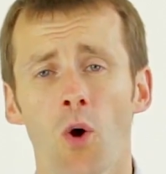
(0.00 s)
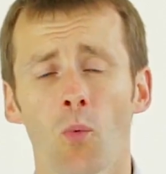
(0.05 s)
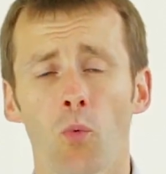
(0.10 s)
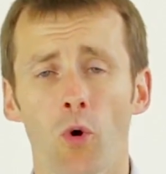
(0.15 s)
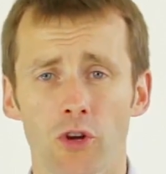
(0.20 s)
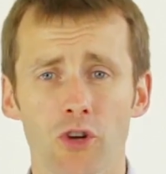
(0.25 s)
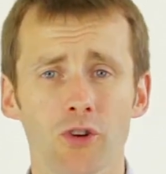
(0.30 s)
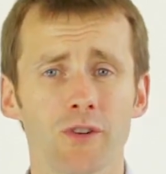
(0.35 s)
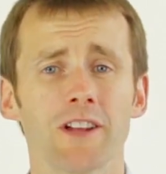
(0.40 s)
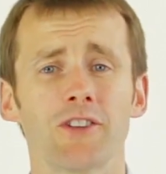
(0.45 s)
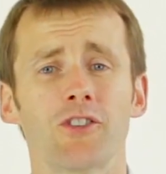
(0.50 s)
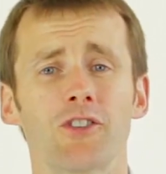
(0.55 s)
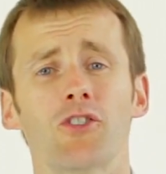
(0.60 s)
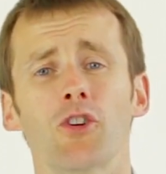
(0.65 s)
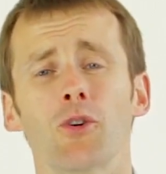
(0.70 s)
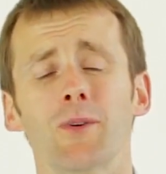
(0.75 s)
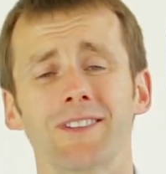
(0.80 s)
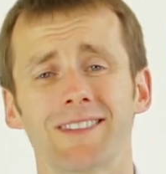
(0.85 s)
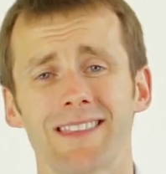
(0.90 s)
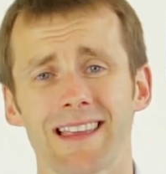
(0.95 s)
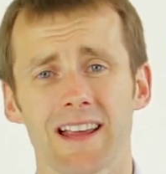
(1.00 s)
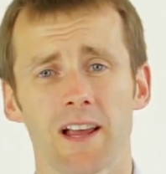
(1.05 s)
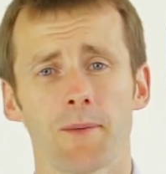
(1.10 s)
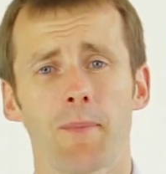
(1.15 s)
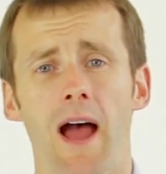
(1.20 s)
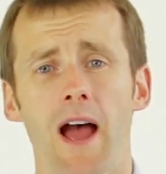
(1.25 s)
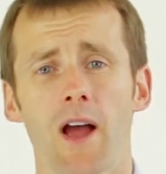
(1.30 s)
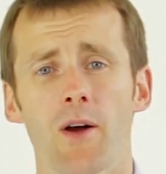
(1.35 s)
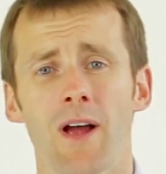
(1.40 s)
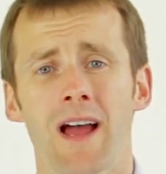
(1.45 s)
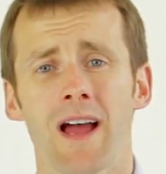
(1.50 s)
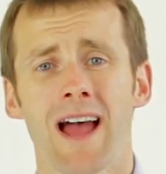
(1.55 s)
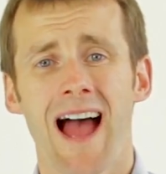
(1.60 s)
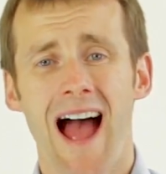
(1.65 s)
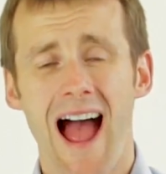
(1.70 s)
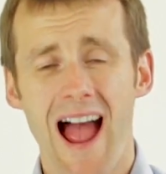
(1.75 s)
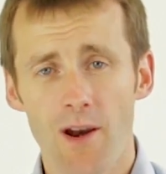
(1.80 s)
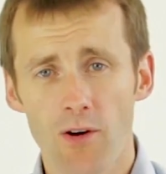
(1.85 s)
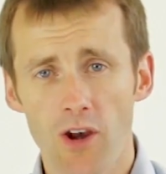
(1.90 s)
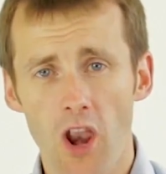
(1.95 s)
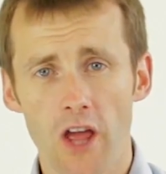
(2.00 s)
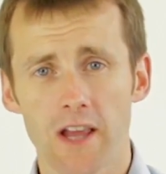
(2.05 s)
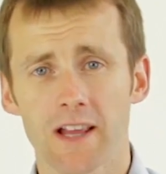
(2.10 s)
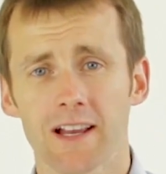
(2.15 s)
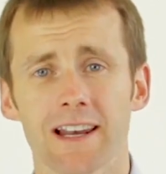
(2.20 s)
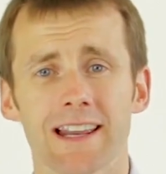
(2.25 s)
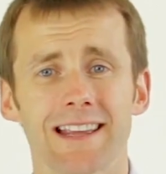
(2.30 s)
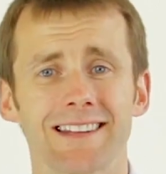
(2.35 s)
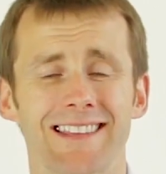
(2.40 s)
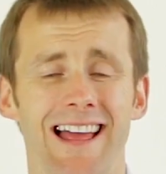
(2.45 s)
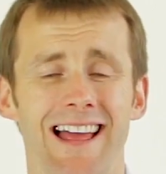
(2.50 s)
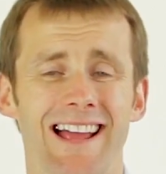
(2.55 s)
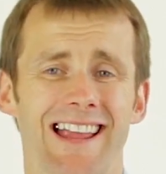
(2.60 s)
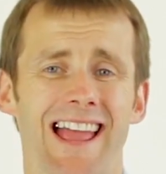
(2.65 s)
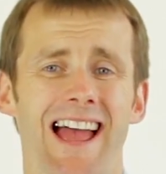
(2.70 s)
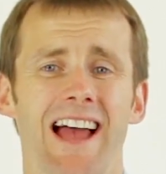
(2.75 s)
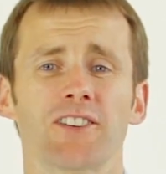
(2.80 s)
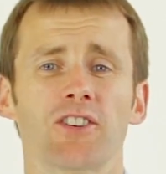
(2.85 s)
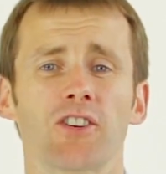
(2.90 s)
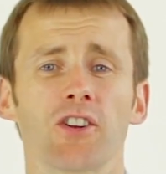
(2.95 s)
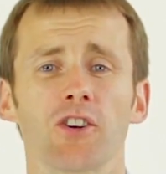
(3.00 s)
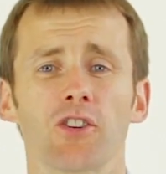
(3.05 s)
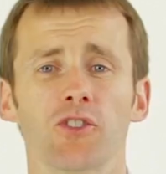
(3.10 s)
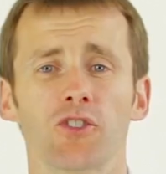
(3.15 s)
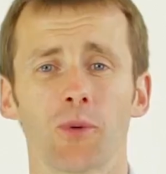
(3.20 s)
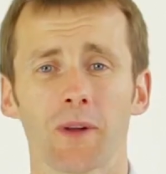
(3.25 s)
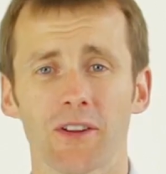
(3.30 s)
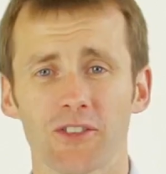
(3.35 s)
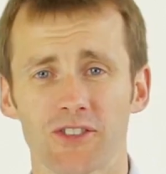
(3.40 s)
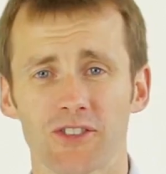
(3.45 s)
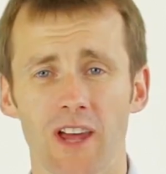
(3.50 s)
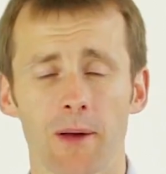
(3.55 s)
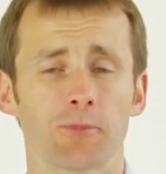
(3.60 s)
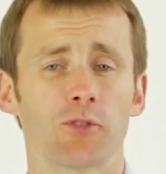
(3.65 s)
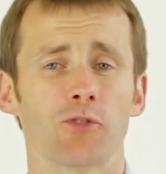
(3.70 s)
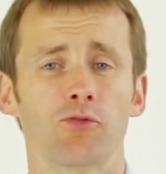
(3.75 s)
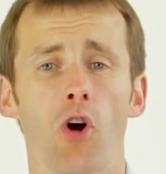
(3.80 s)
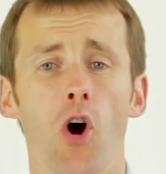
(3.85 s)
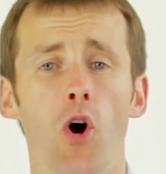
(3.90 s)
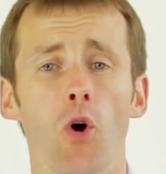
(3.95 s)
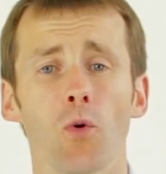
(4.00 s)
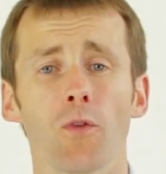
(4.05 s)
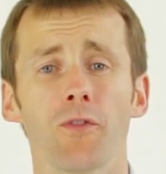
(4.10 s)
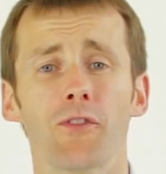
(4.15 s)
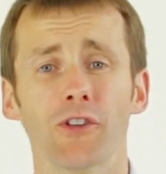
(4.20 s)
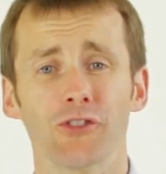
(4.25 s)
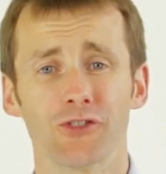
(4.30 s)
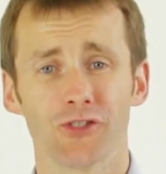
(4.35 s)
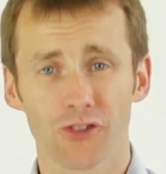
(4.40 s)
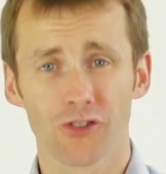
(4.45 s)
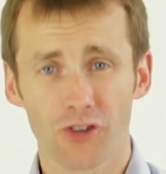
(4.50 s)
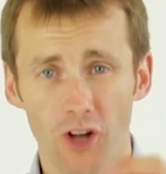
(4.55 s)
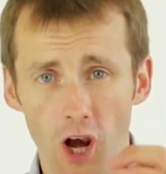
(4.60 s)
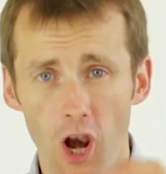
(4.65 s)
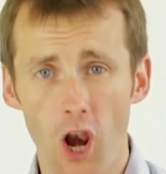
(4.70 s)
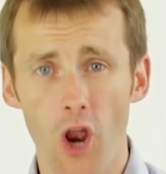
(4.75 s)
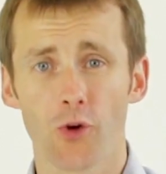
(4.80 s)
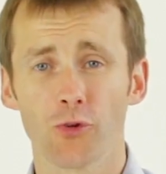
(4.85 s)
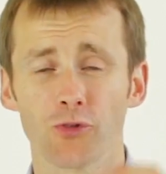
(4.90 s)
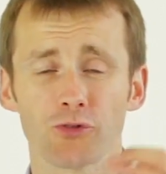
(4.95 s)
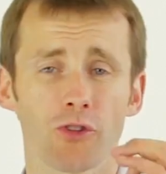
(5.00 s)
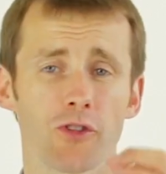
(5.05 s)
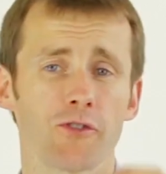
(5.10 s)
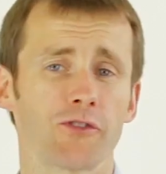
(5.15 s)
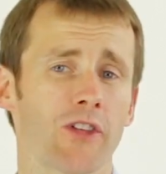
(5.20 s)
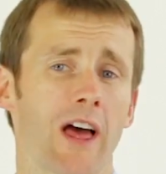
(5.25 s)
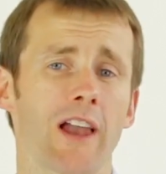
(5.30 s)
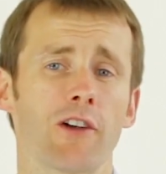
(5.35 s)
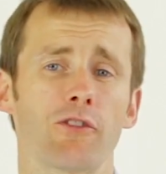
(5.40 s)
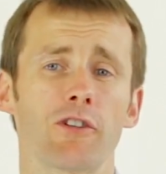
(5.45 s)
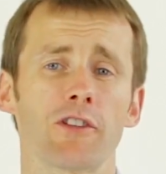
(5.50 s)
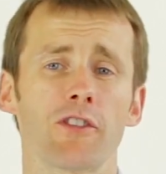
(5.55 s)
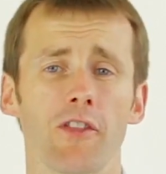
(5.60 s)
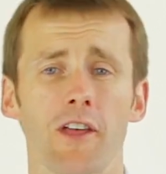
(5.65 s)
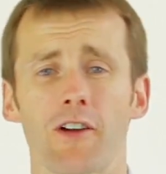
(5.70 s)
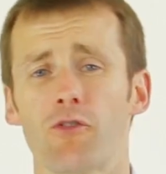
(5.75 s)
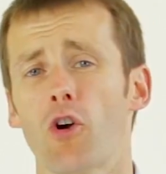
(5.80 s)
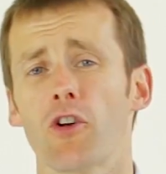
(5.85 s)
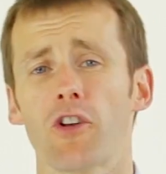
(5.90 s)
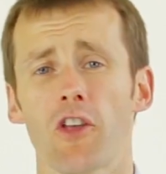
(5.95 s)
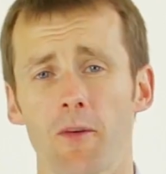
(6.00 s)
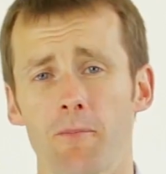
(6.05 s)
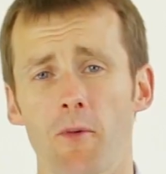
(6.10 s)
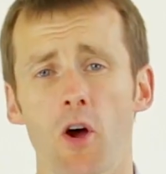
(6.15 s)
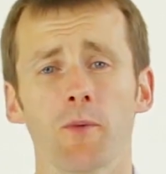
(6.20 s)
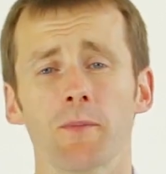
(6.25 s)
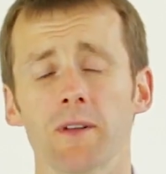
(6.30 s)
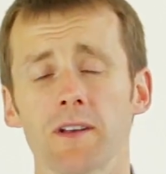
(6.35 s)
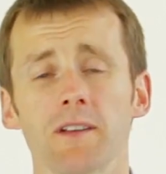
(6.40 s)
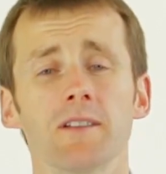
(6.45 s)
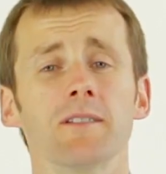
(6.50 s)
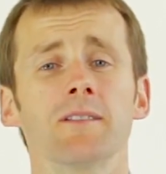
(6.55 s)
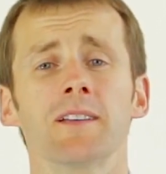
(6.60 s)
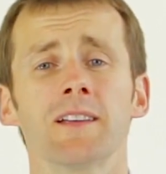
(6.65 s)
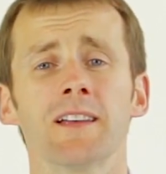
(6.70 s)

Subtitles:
What you need to do is think about how likely is that candidate to accept a role that's close to the salary that they're on at the moment.